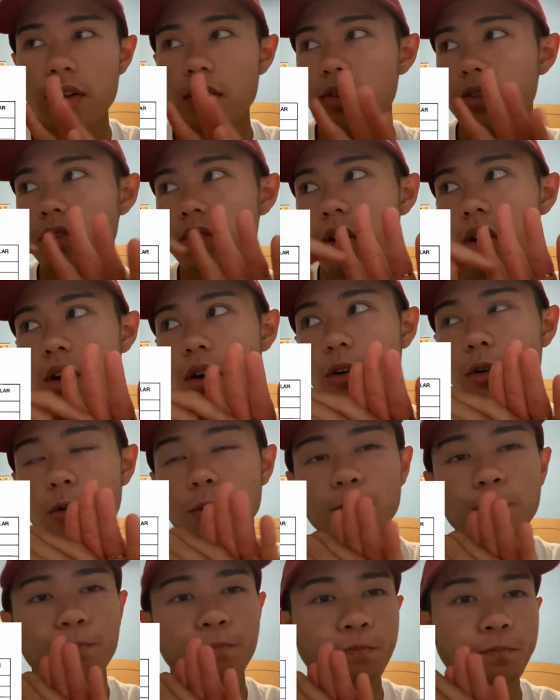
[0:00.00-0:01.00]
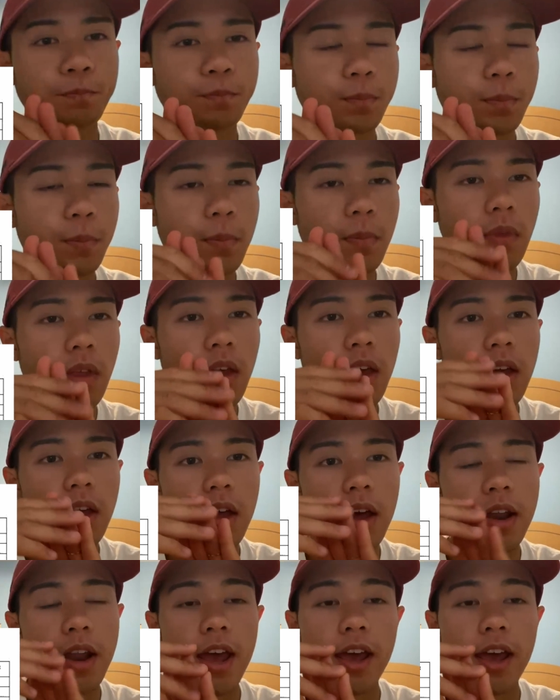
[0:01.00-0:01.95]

And so an